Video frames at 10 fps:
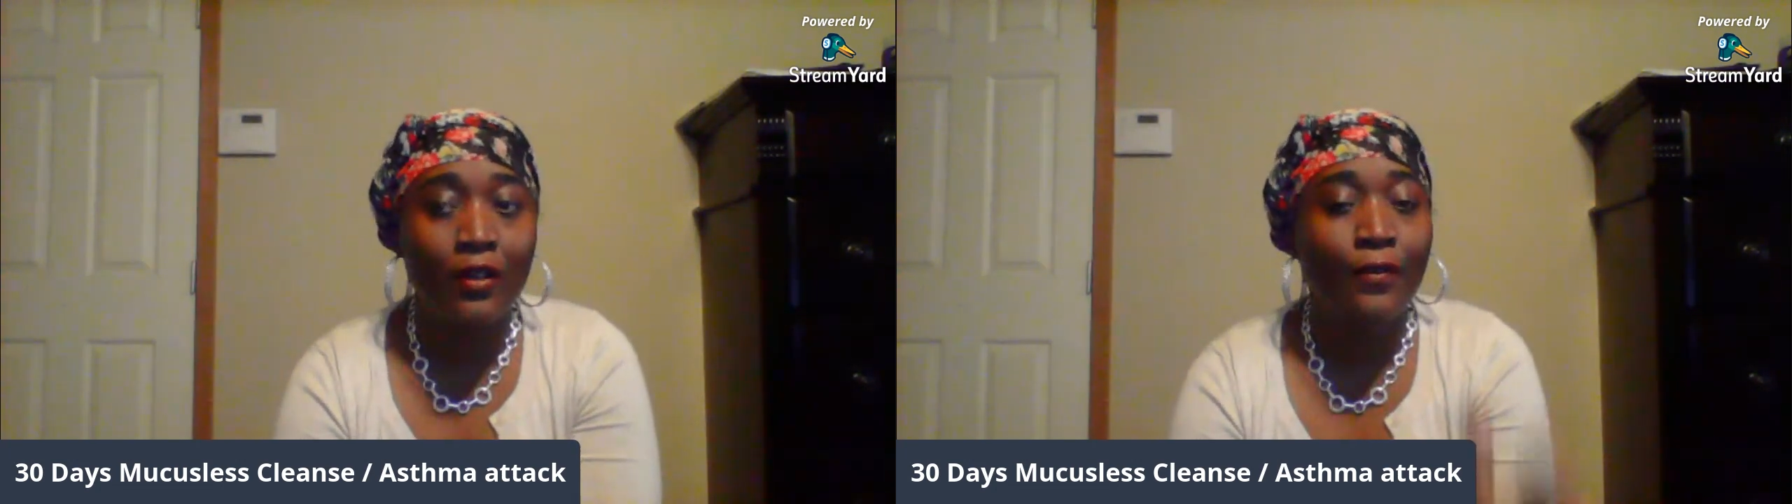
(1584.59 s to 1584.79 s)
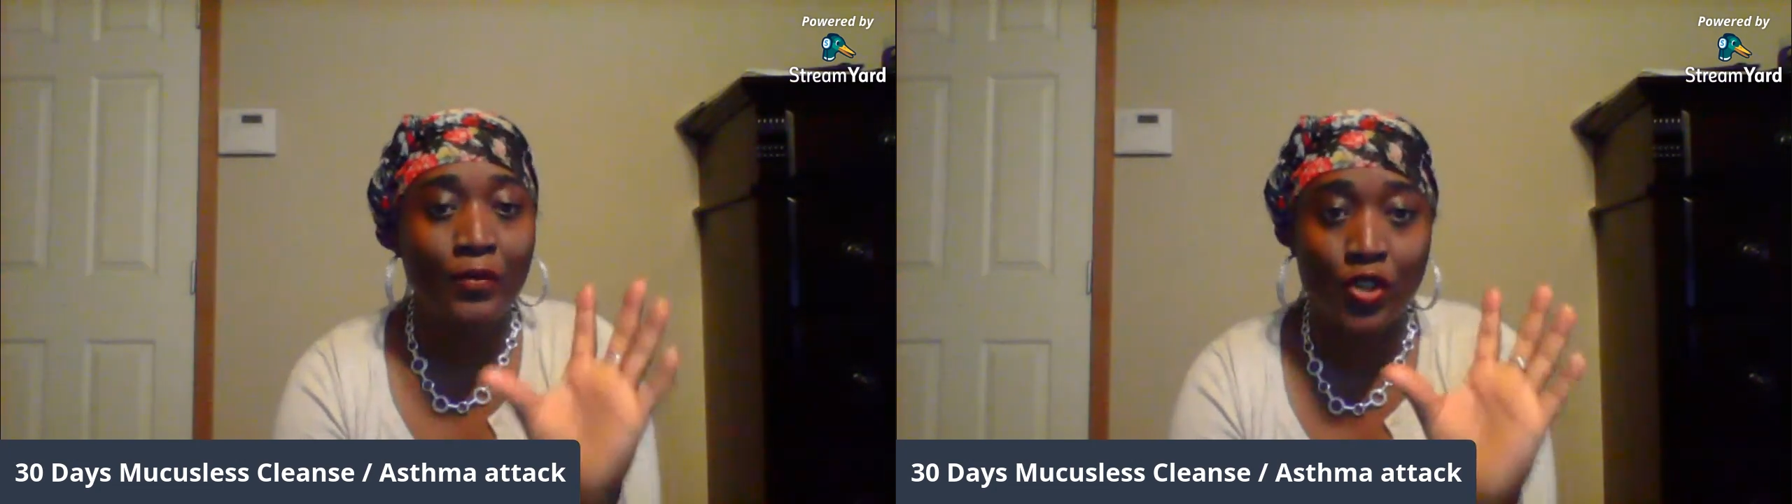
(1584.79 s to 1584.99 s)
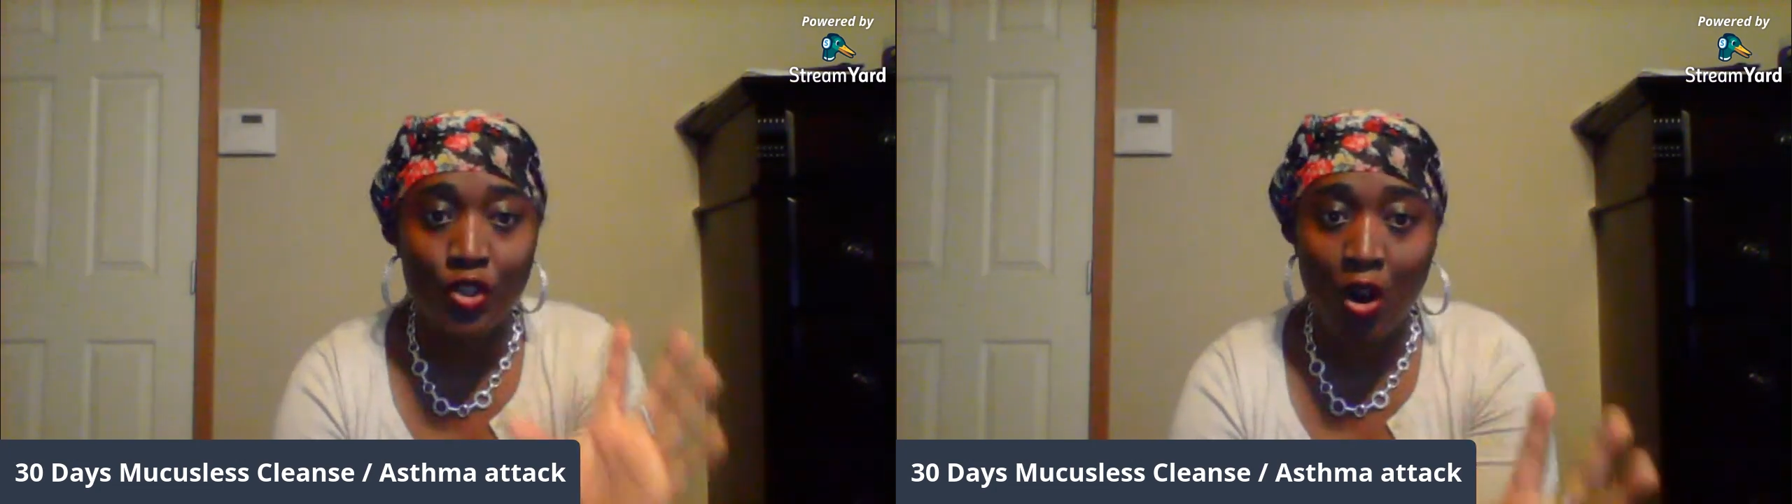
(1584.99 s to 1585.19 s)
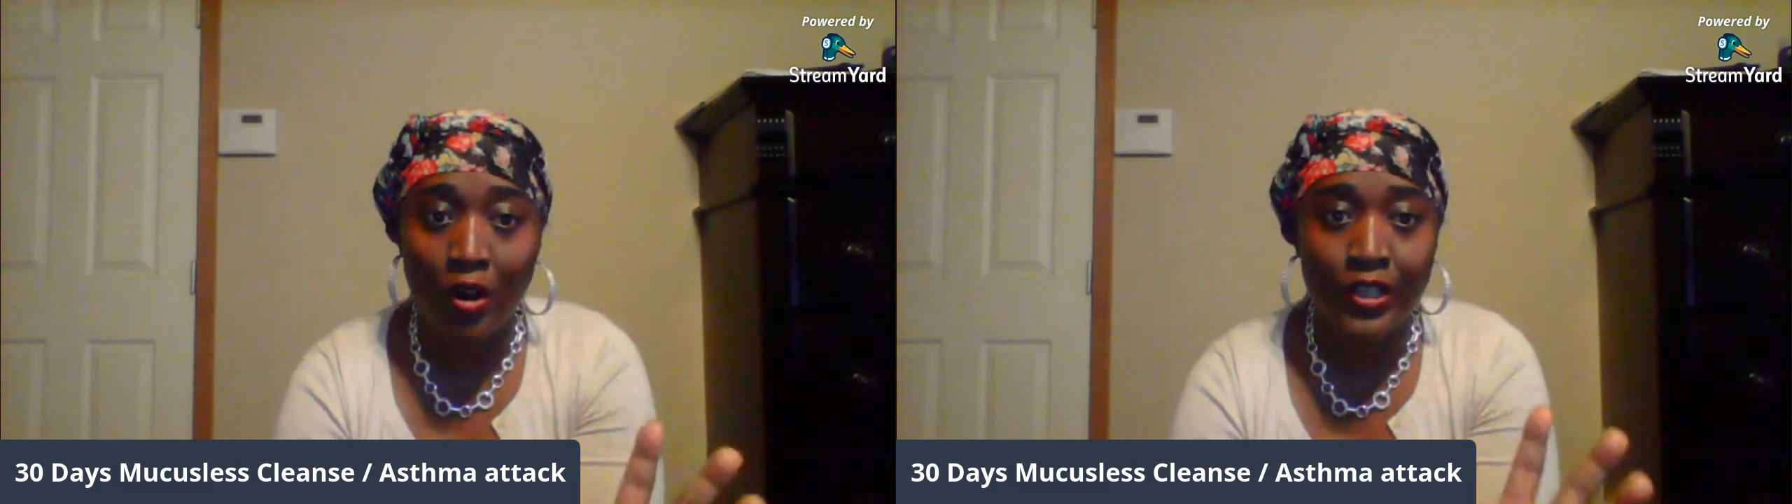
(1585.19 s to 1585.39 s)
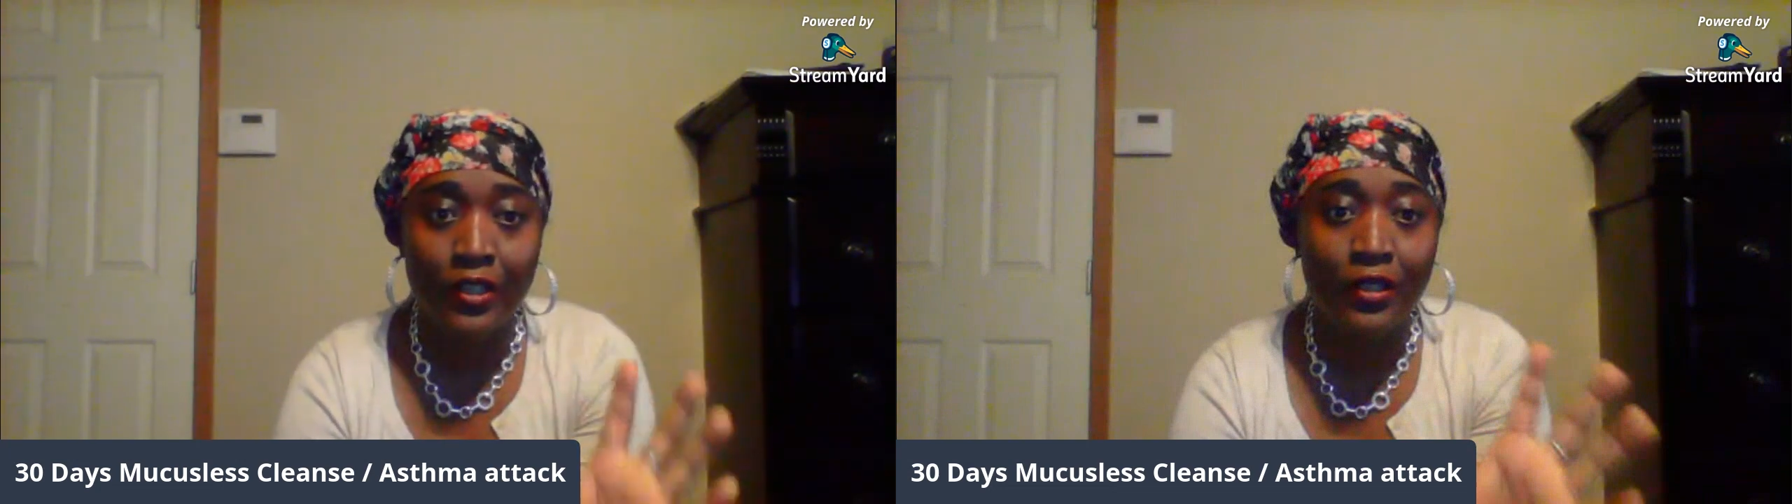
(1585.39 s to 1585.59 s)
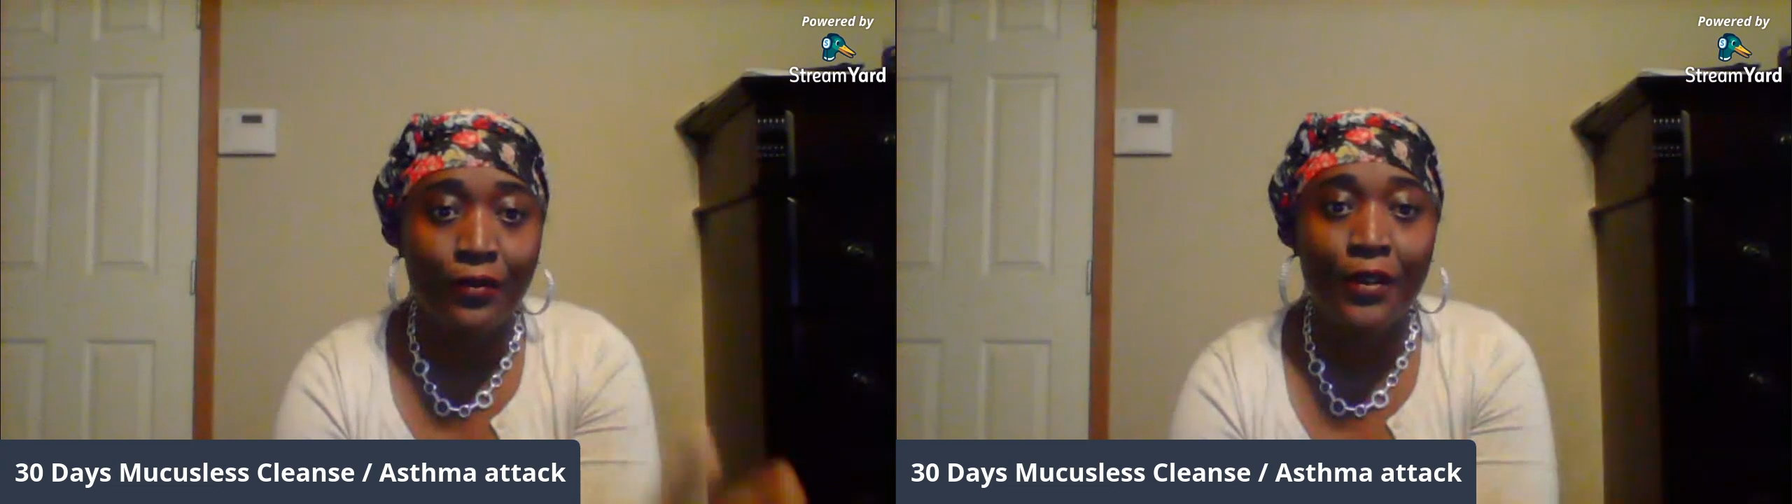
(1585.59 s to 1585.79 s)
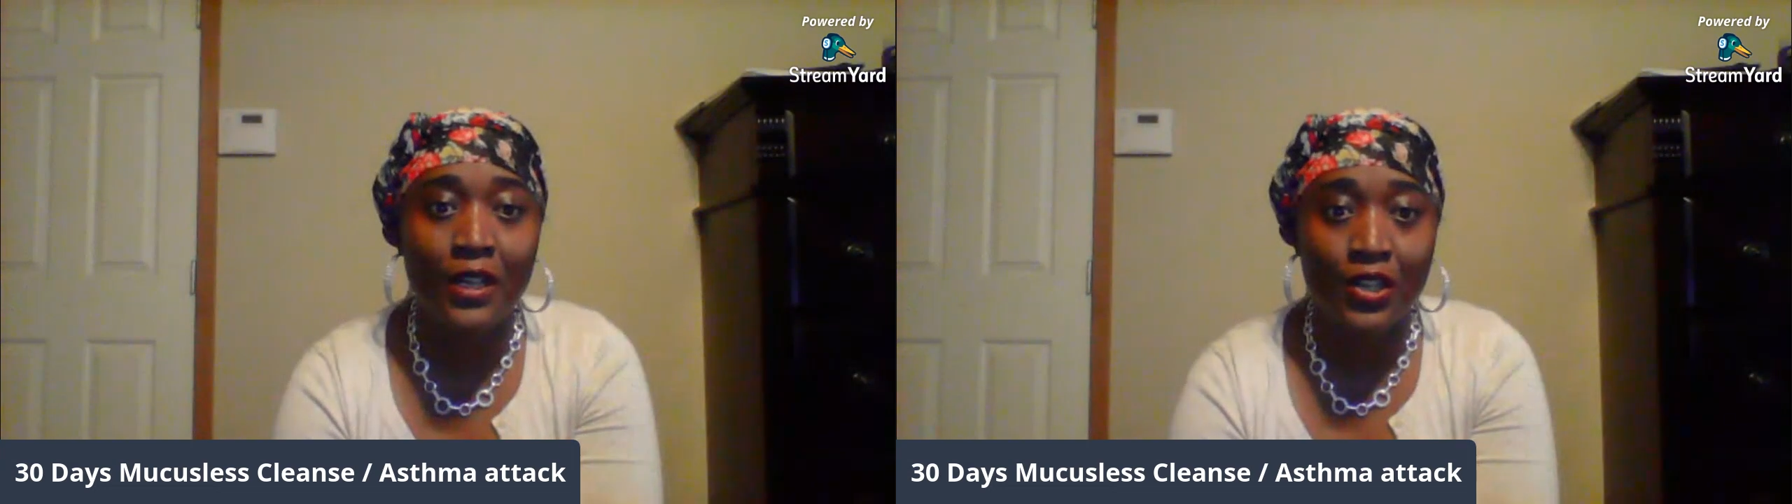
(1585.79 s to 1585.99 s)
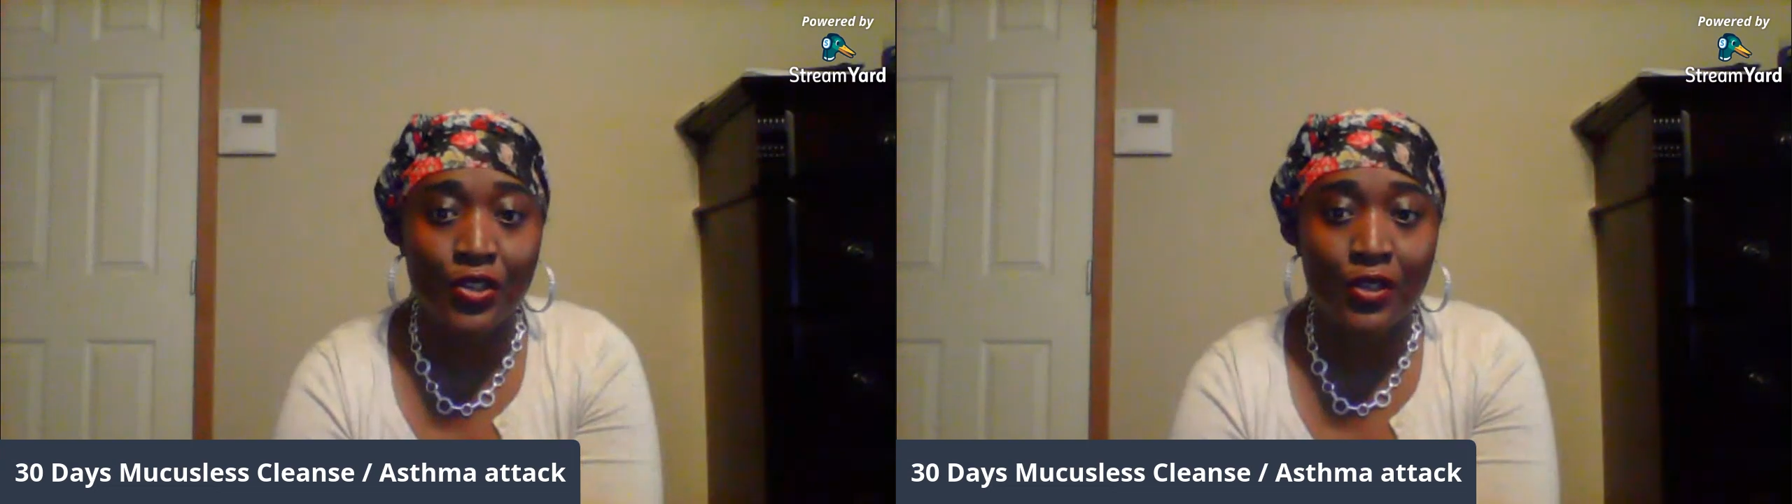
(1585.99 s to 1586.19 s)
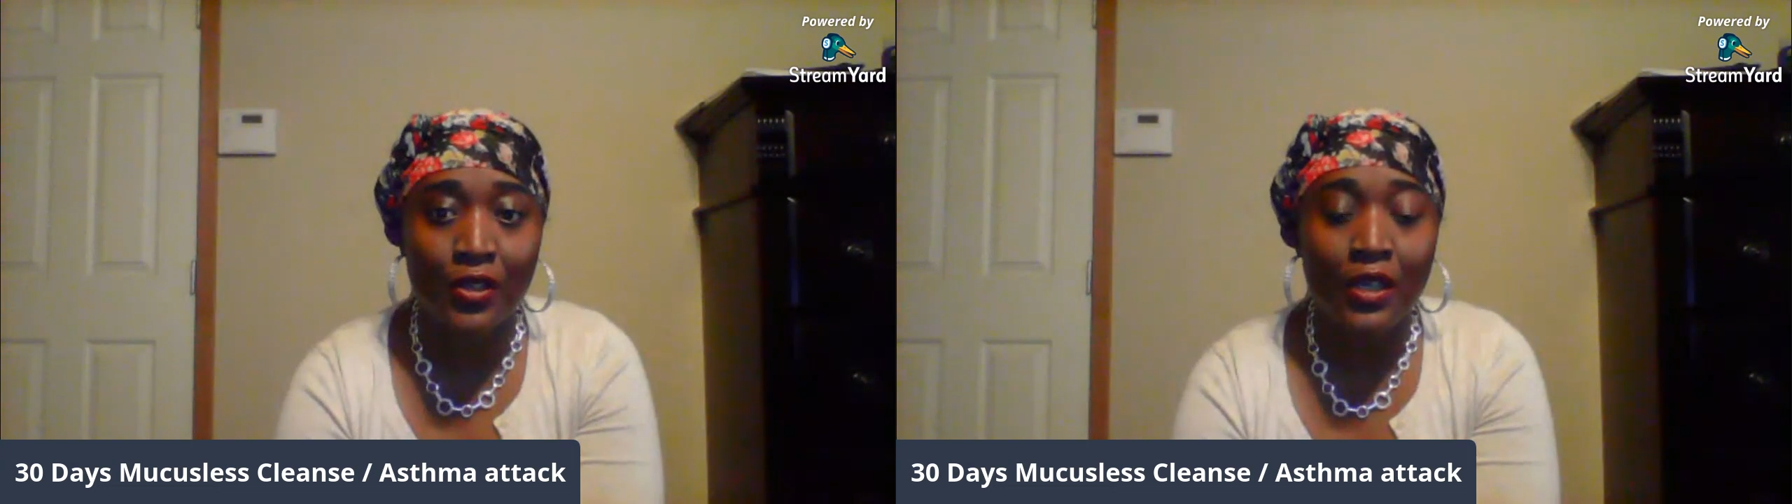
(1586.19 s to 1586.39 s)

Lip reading: from start to finish.